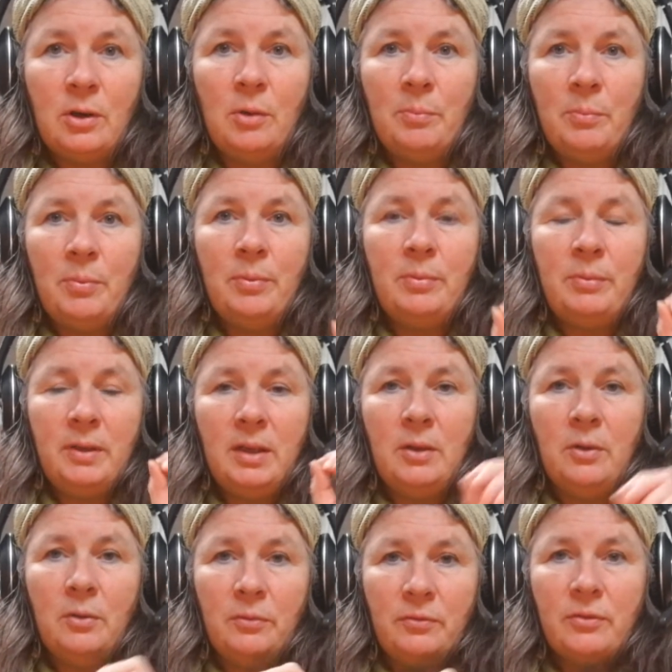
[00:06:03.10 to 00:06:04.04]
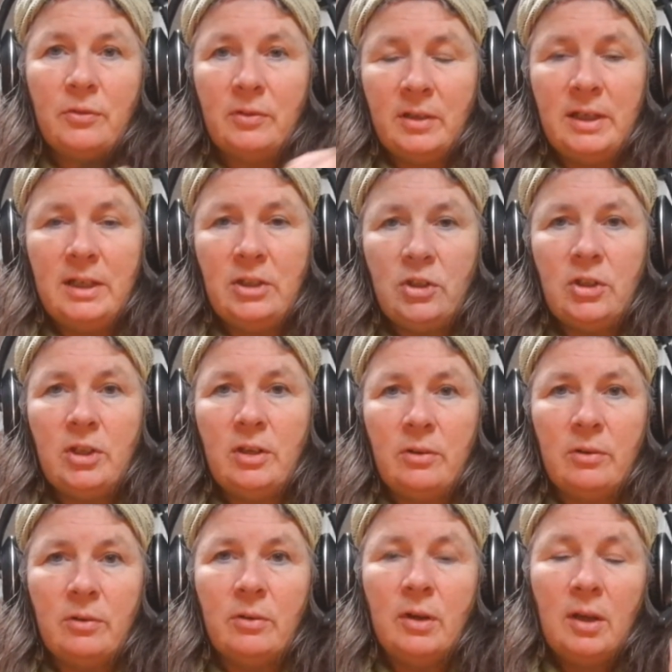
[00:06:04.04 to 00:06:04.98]
up, for each
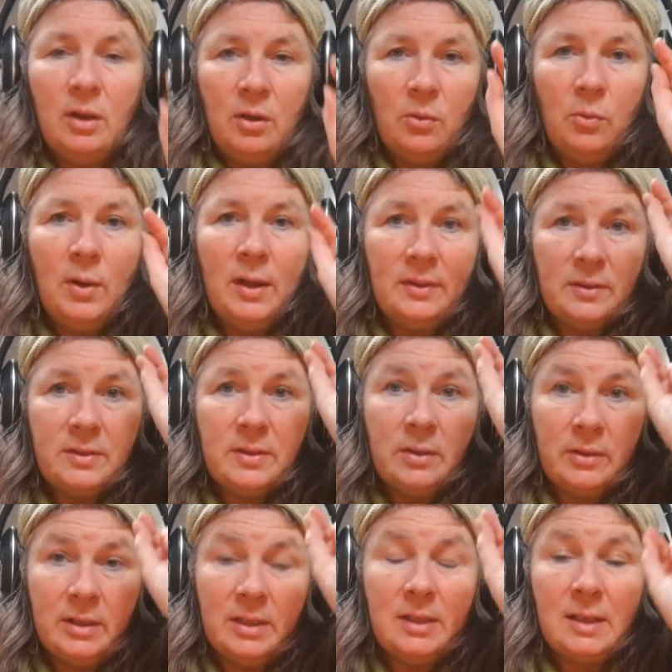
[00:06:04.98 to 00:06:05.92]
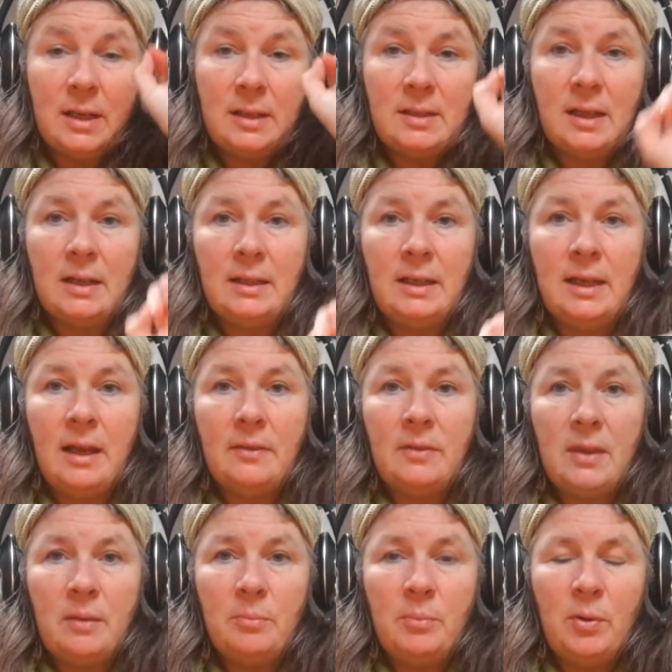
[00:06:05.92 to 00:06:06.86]
year when the sun is exactly at
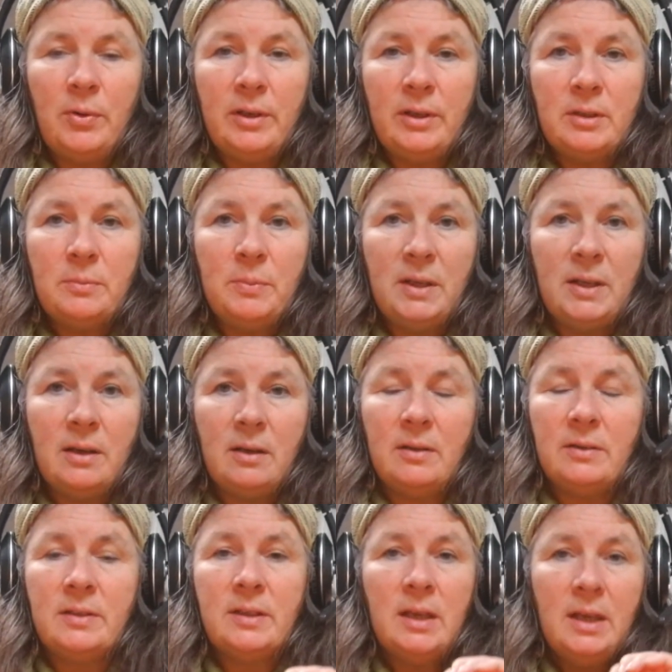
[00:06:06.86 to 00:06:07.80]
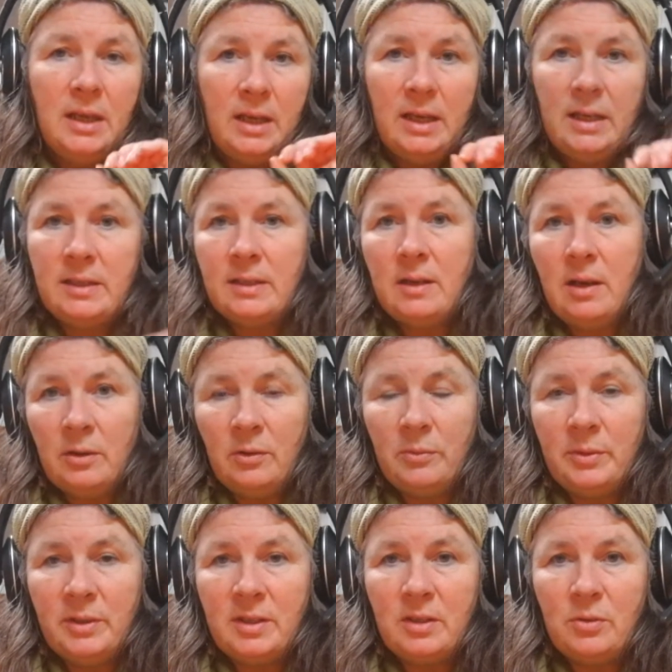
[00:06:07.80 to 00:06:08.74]
that point, because it's not
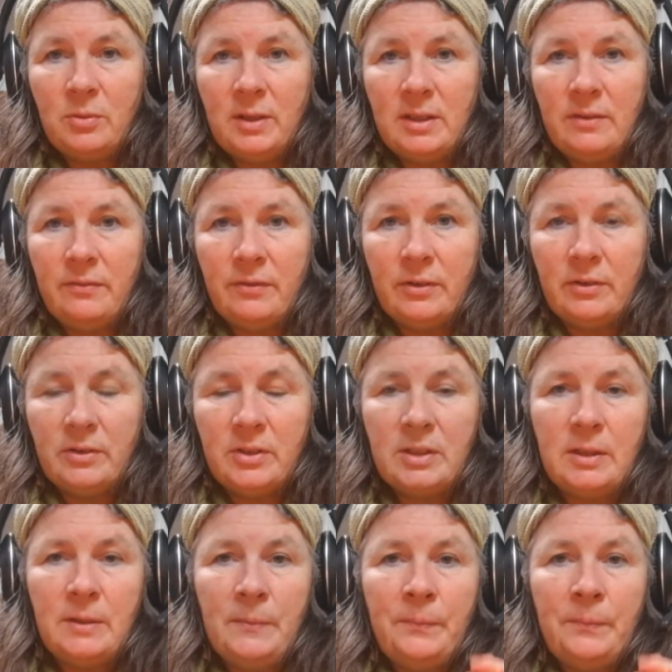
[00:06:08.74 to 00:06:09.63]
always the 21st.